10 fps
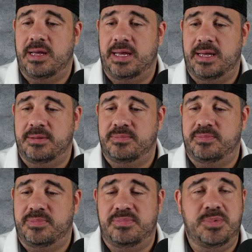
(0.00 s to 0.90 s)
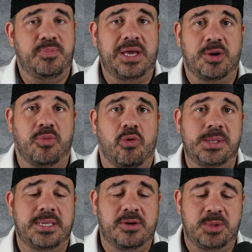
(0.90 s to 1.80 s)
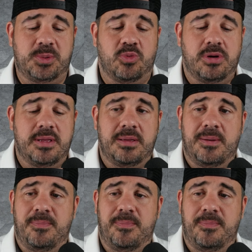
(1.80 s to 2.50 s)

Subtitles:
You pick your poison there, what you want.